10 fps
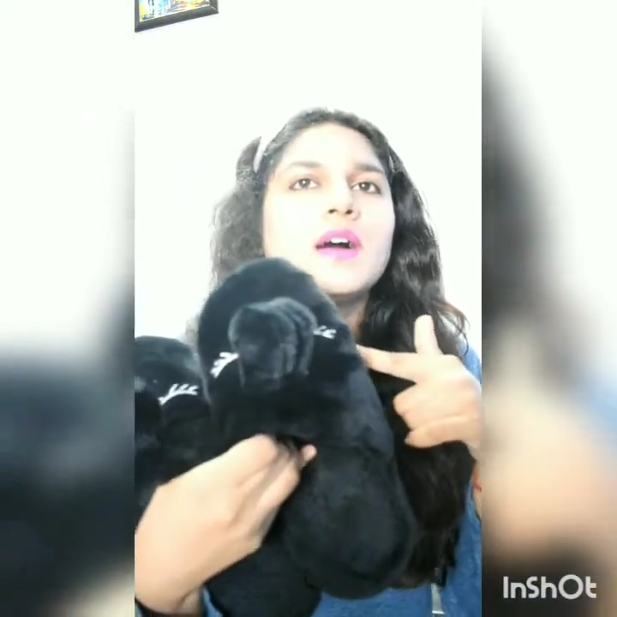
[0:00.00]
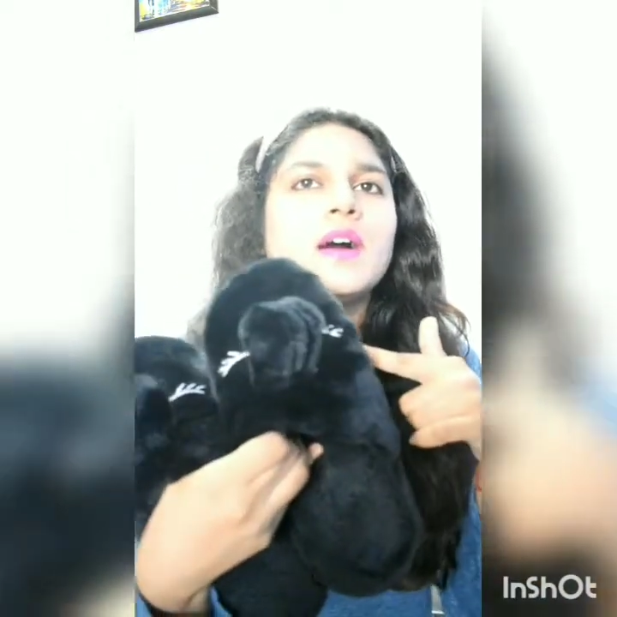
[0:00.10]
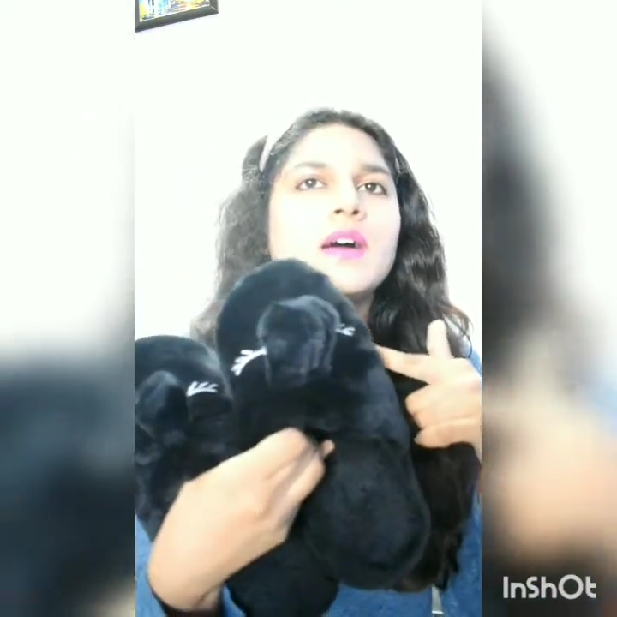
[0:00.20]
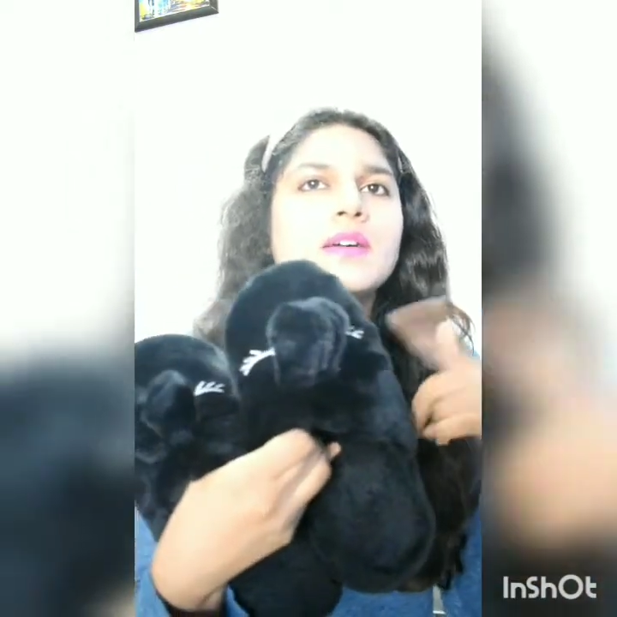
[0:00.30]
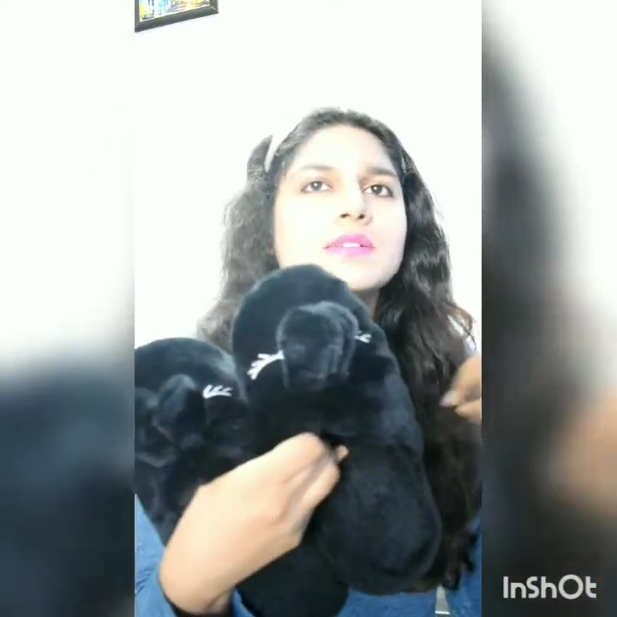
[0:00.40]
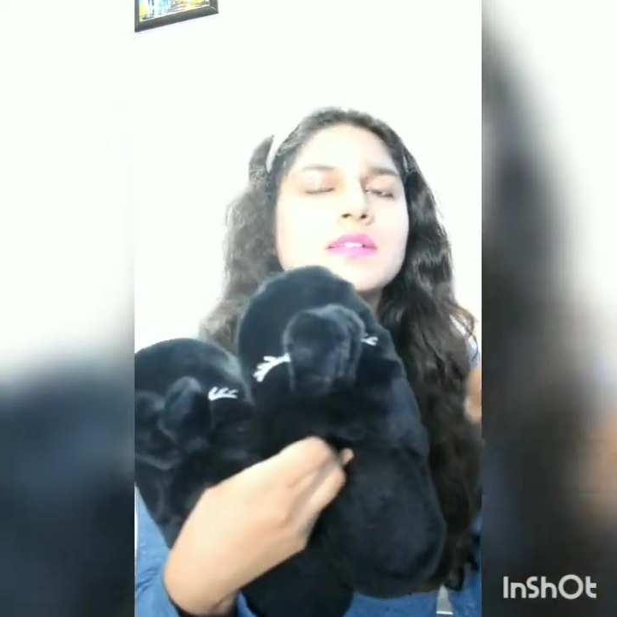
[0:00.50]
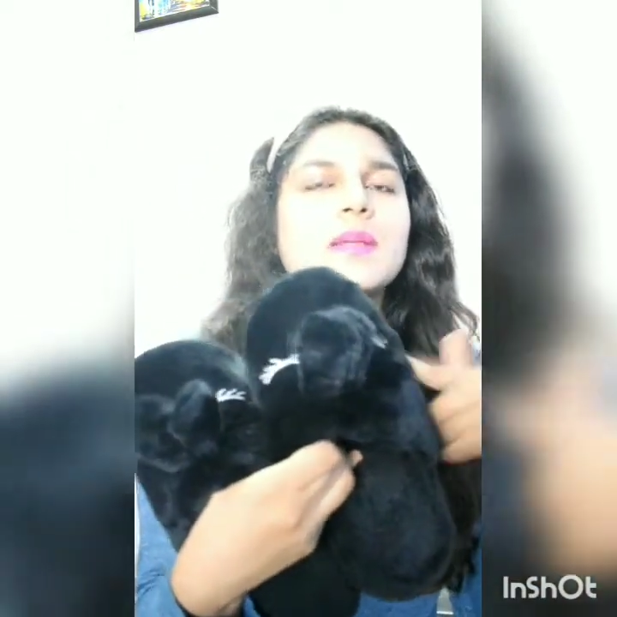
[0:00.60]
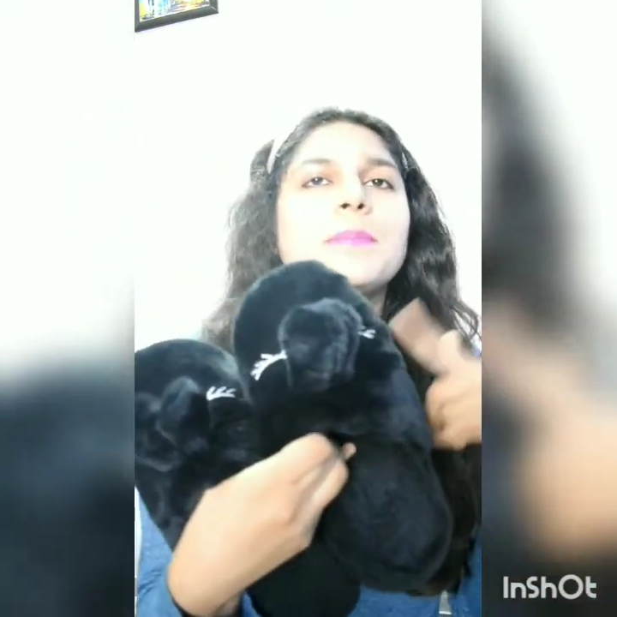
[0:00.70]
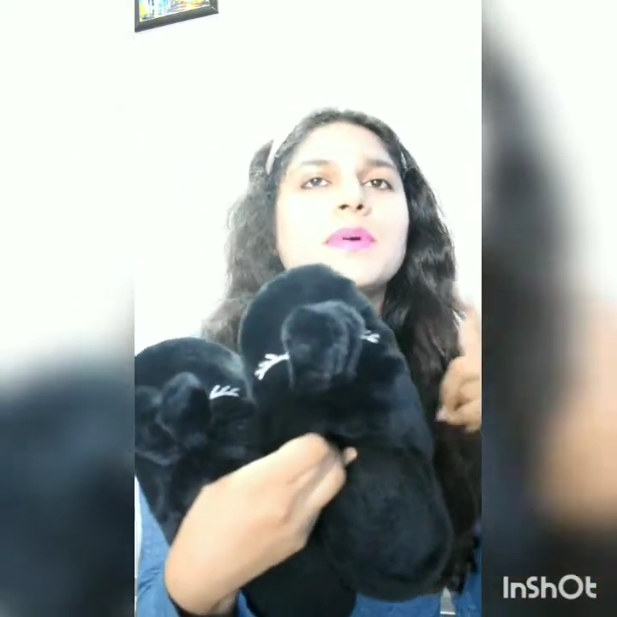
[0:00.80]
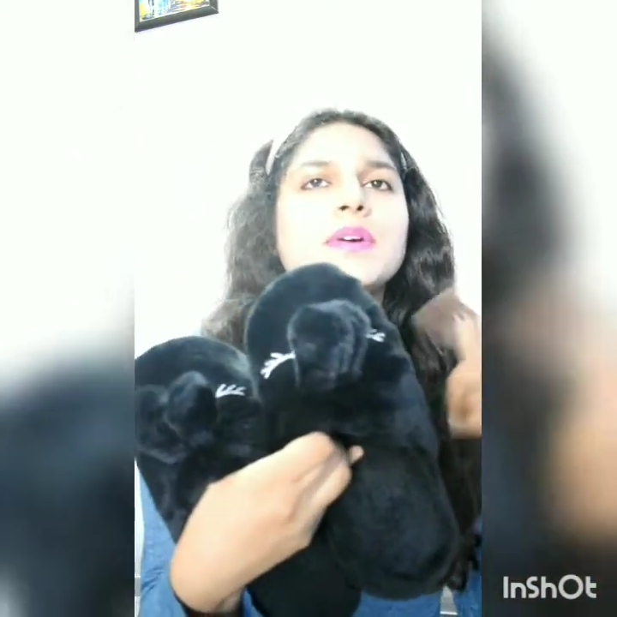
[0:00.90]
uh,
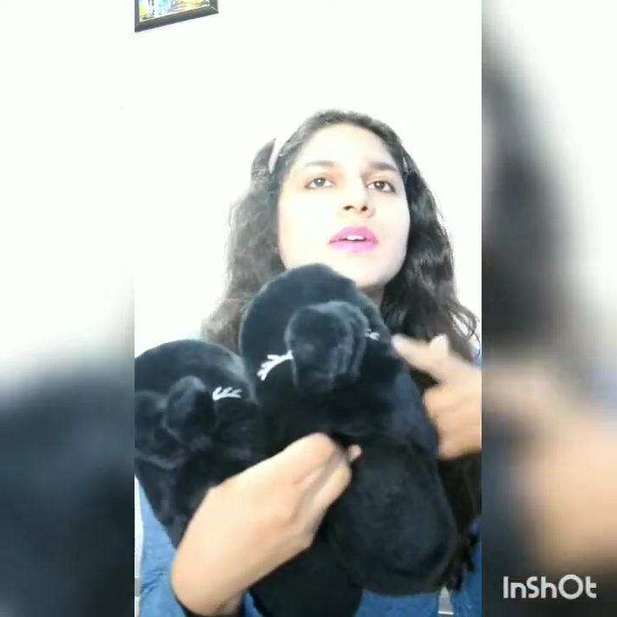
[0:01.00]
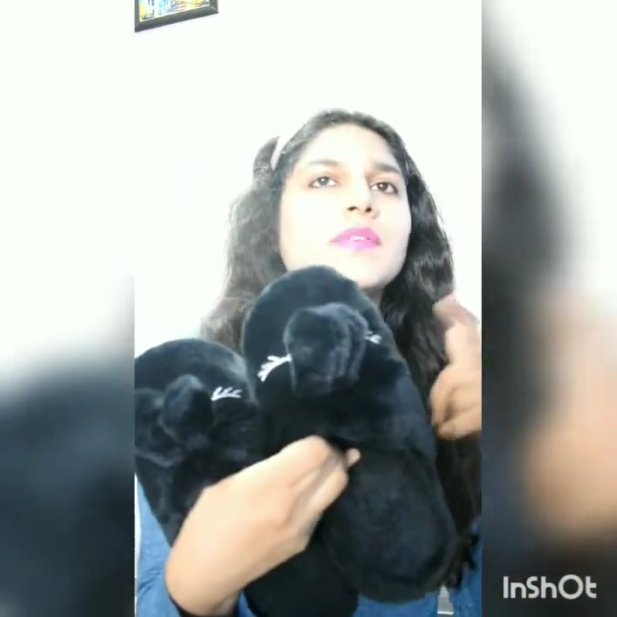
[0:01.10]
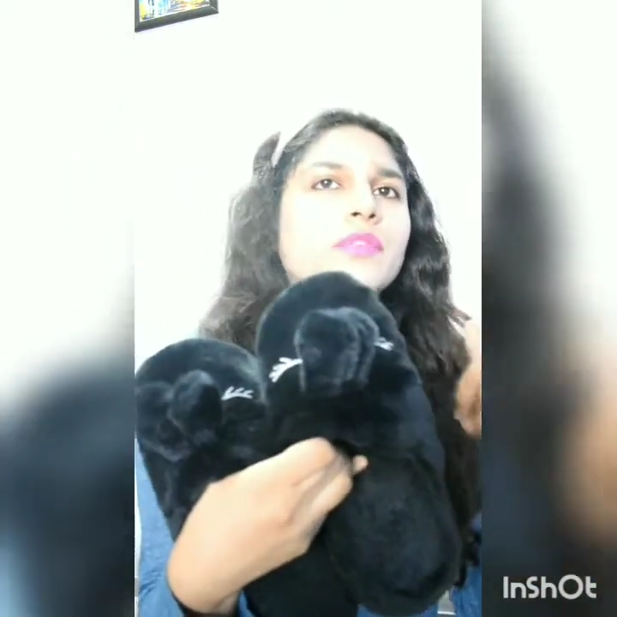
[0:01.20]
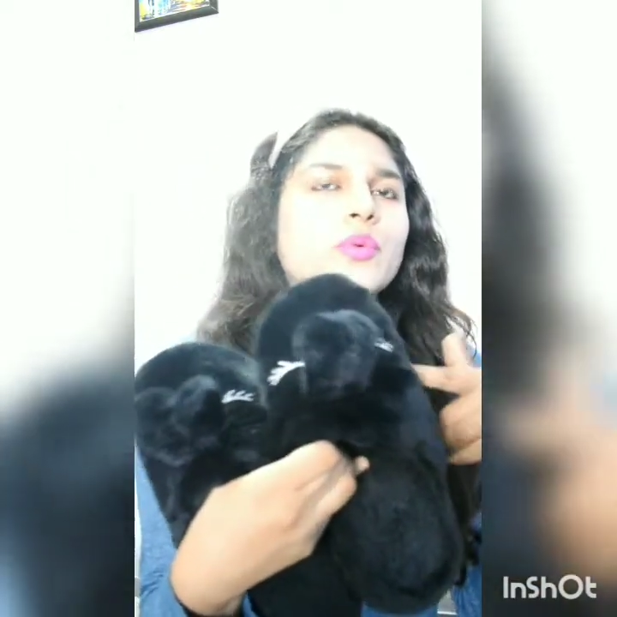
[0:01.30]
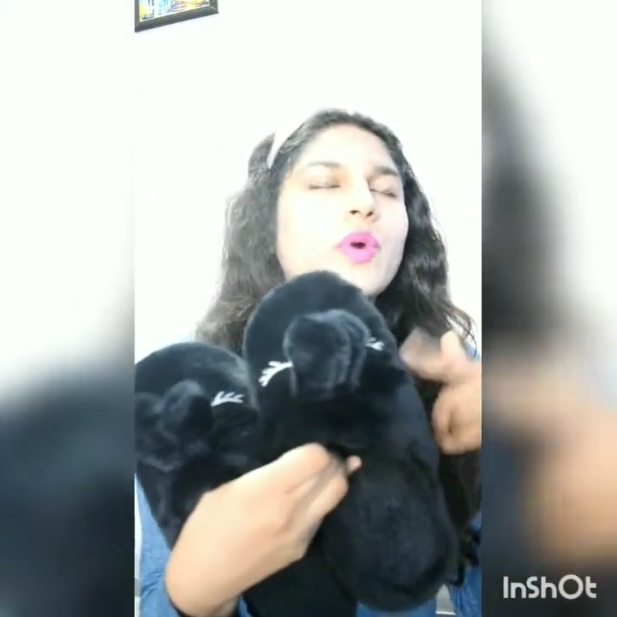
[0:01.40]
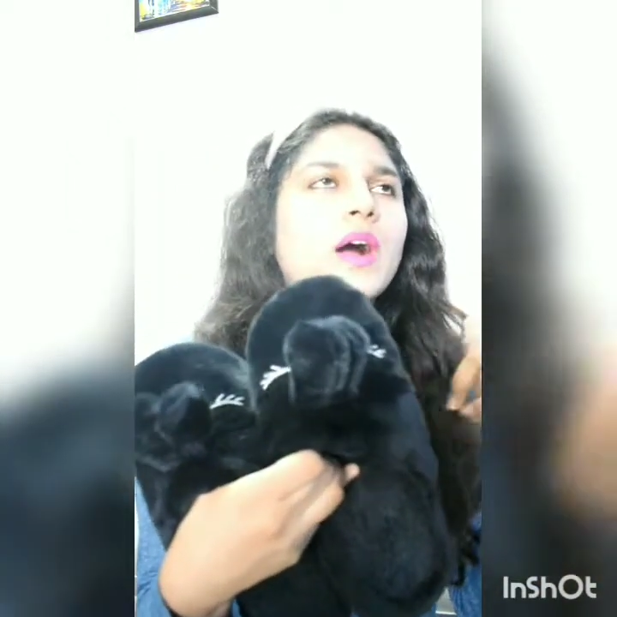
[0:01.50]
slipper if you